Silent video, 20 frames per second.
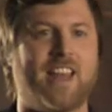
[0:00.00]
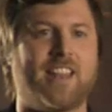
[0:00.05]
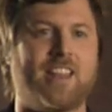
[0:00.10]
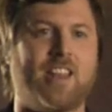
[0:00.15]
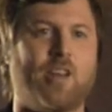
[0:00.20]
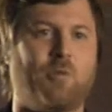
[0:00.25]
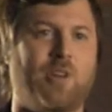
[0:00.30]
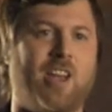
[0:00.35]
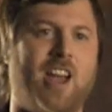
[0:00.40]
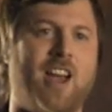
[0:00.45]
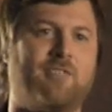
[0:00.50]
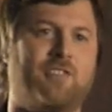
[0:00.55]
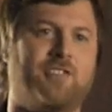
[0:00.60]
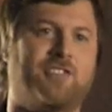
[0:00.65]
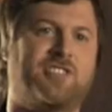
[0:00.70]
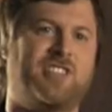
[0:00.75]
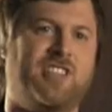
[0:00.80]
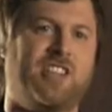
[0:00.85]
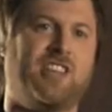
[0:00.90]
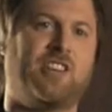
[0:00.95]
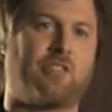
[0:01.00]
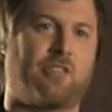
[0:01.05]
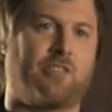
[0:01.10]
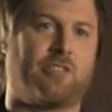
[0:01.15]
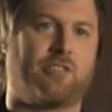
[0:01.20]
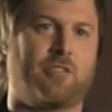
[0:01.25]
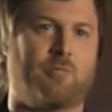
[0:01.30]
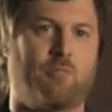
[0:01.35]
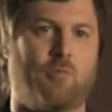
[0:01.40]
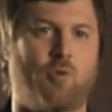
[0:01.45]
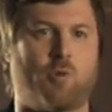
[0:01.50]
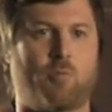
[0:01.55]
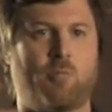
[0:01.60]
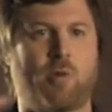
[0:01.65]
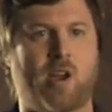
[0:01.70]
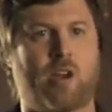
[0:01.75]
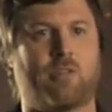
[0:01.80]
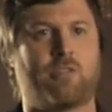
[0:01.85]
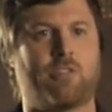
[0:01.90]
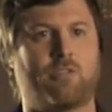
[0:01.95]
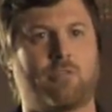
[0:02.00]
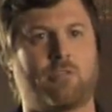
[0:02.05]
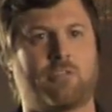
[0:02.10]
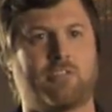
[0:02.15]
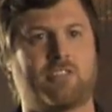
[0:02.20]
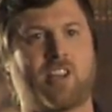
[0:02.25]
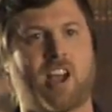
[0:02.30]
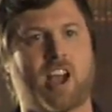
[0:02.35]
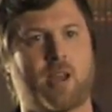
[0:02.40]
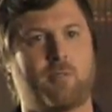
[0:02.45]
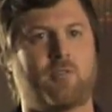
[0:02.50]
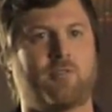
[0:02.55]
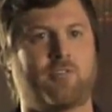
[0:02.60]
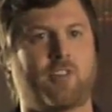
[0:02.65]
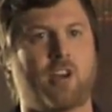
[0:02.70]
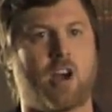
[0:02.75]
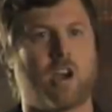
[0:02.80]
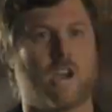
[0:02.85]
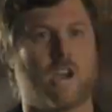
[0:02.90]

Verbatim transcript: Then we have the seeker, the more paranoid type